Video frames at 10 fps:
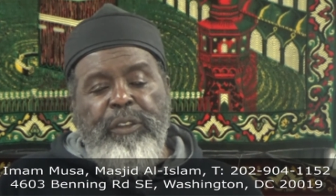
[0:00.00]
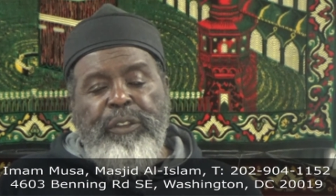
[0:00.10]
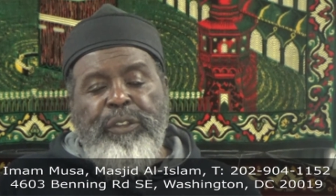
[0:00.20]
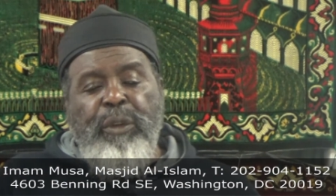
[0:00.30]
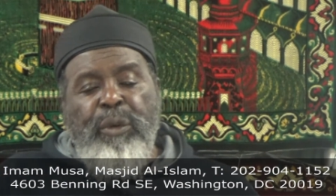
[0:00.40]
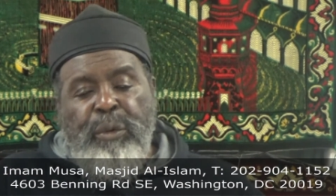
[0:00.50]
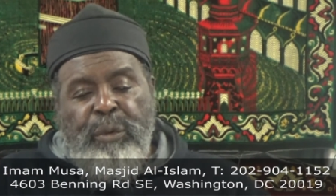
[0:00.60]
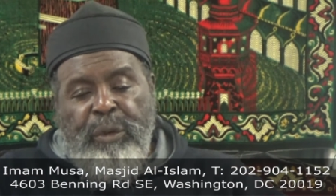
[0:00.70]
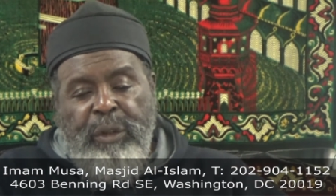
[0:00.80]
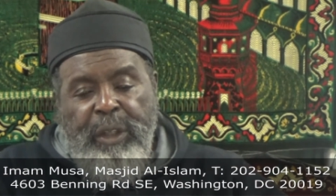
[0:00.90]

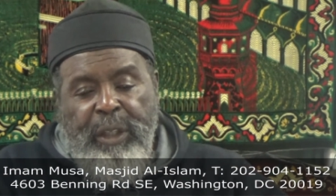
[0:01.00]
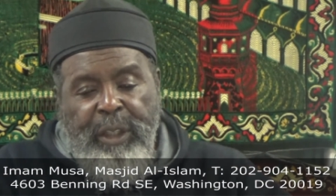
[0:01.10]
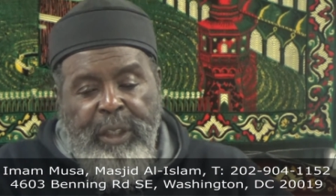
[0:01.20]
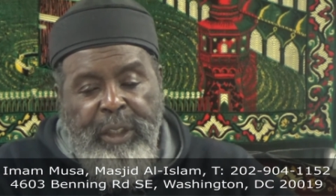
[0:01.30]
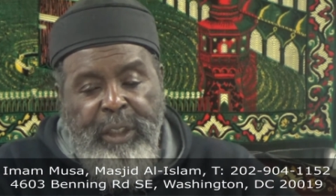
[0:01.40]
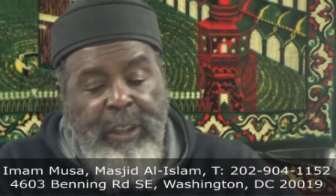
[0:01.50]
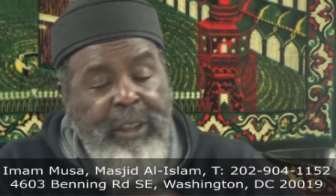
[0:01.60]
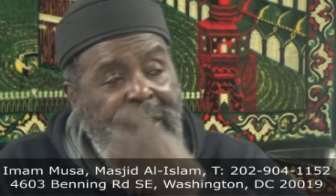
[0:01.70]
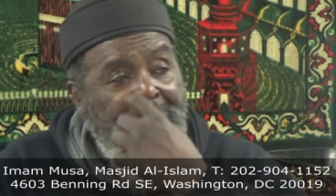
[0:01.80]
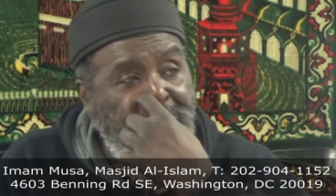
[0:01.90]
So
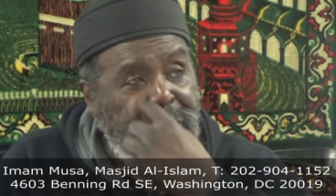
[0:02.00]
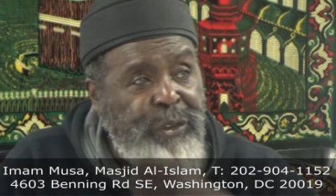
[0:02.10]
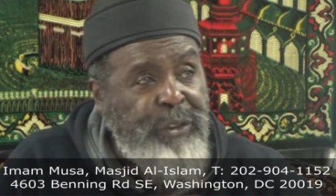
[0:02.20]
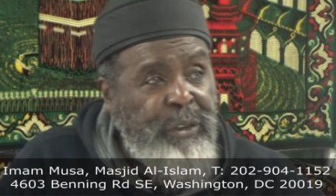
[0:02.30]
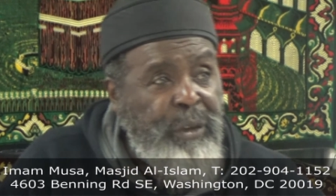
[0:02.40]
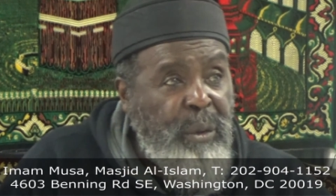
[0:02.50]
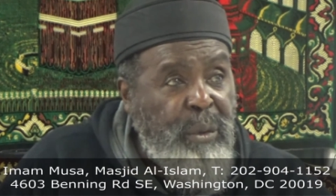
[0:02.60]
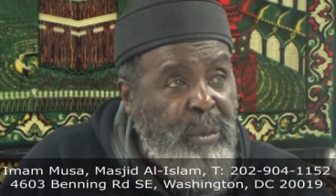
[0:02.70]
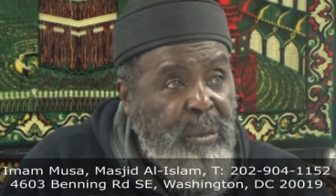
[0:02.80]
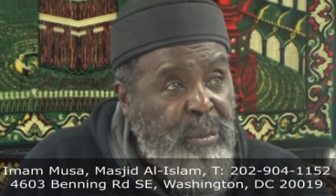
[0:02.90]
there was
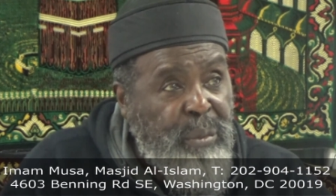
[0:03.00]
no,